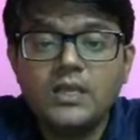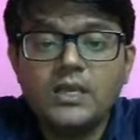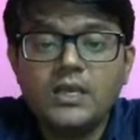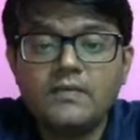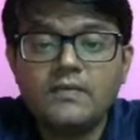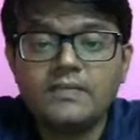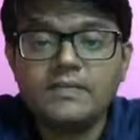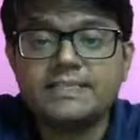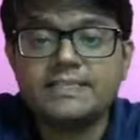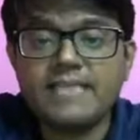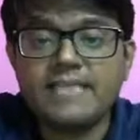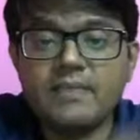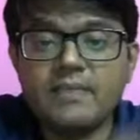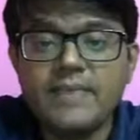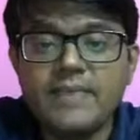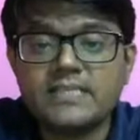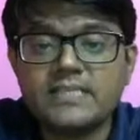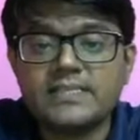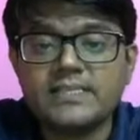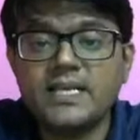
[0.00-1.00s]
with the same
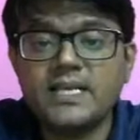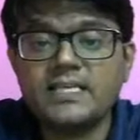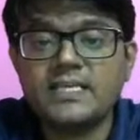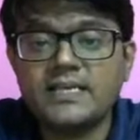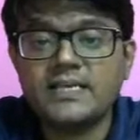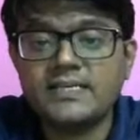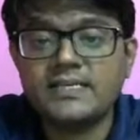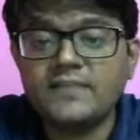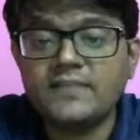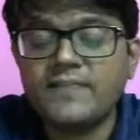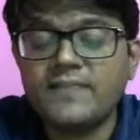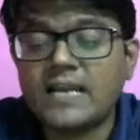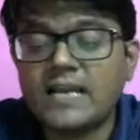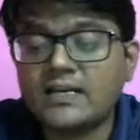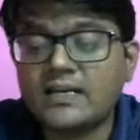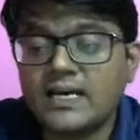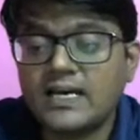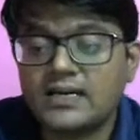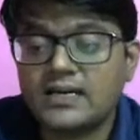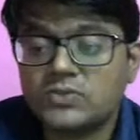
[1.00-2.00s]
acceleration as the
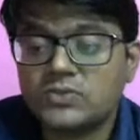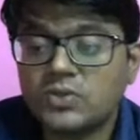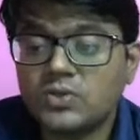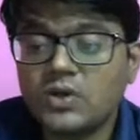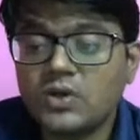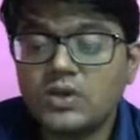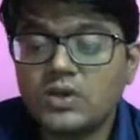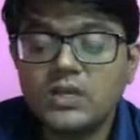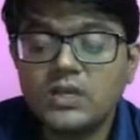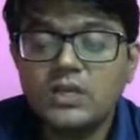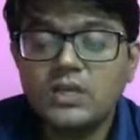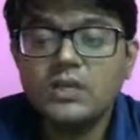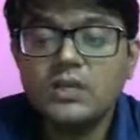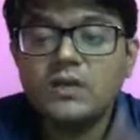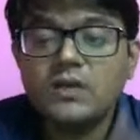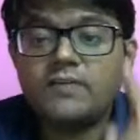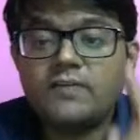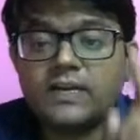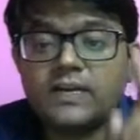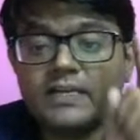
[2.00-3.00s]
flat car. So
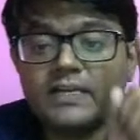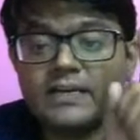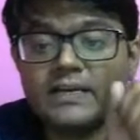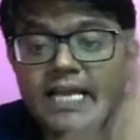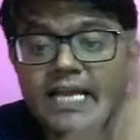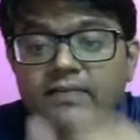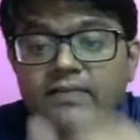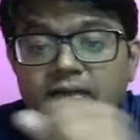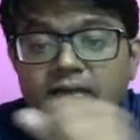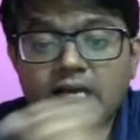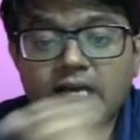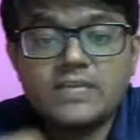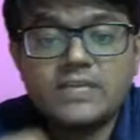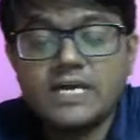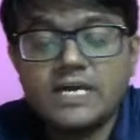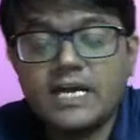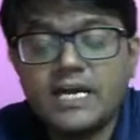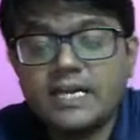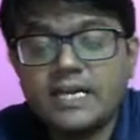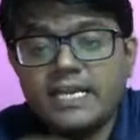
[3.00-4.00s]
for the driver of the
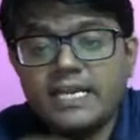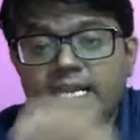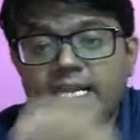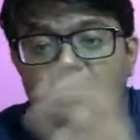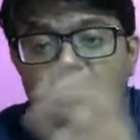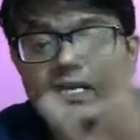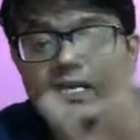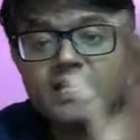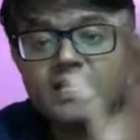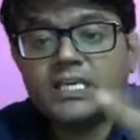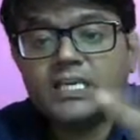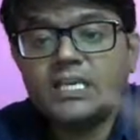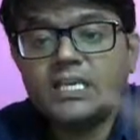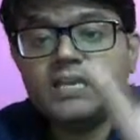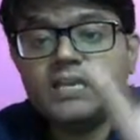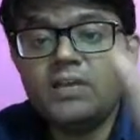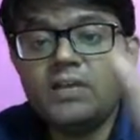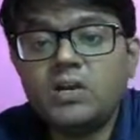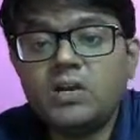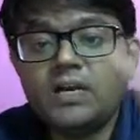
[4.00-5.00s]
car, right,
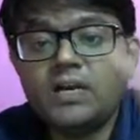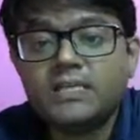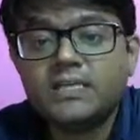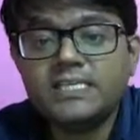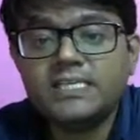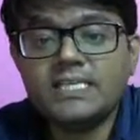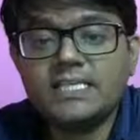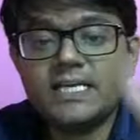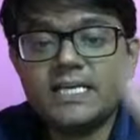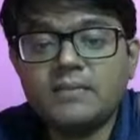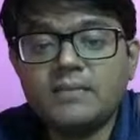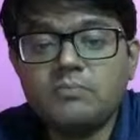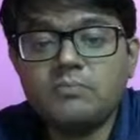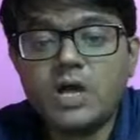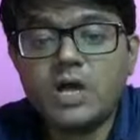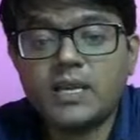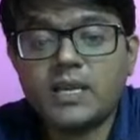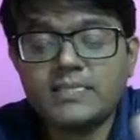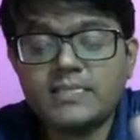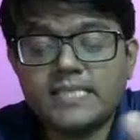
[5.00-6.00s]
he will not see the
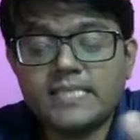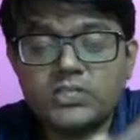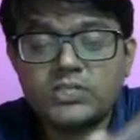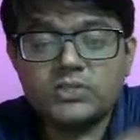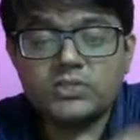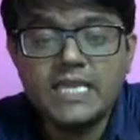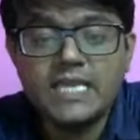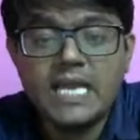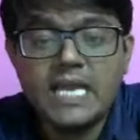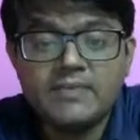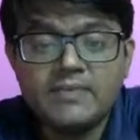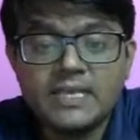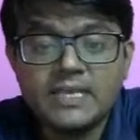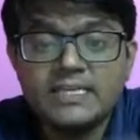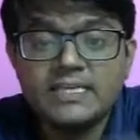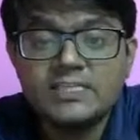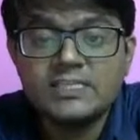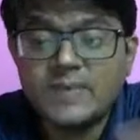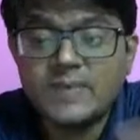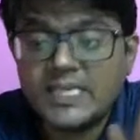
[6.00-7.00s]
block is actually having a
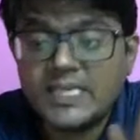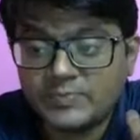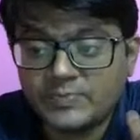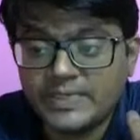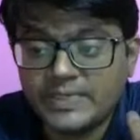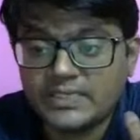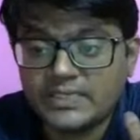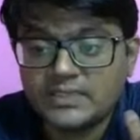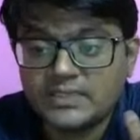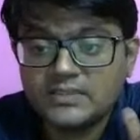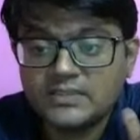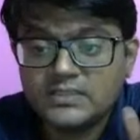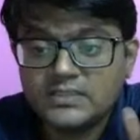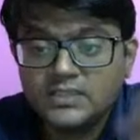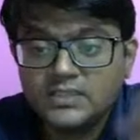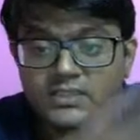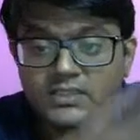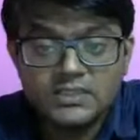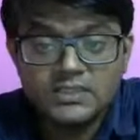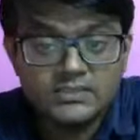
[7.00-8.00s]
displacement.
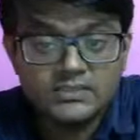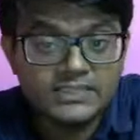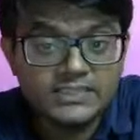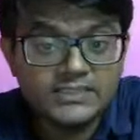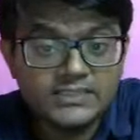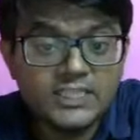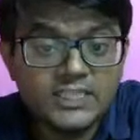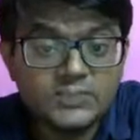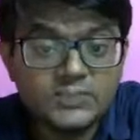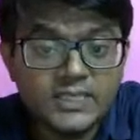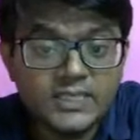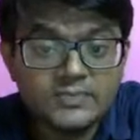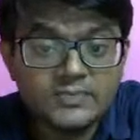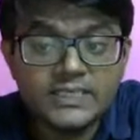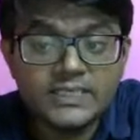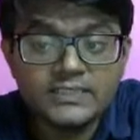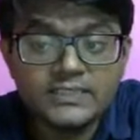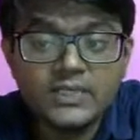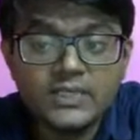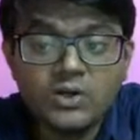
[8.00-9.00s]
Since the
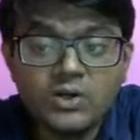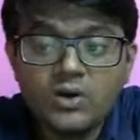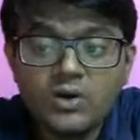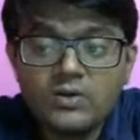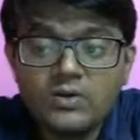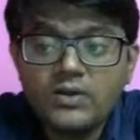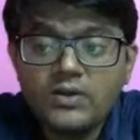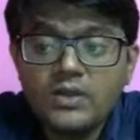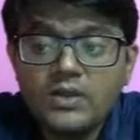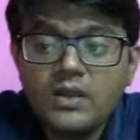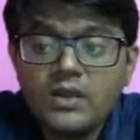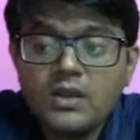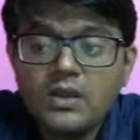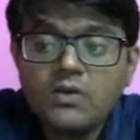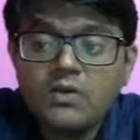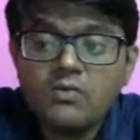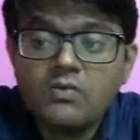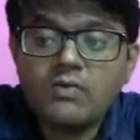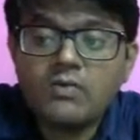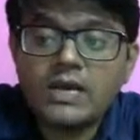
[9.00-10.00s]
displacement is 0,
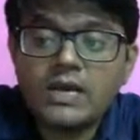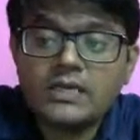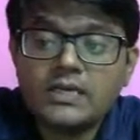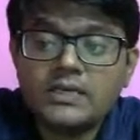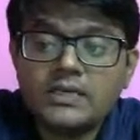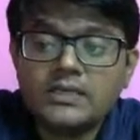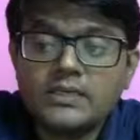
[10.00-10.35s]
work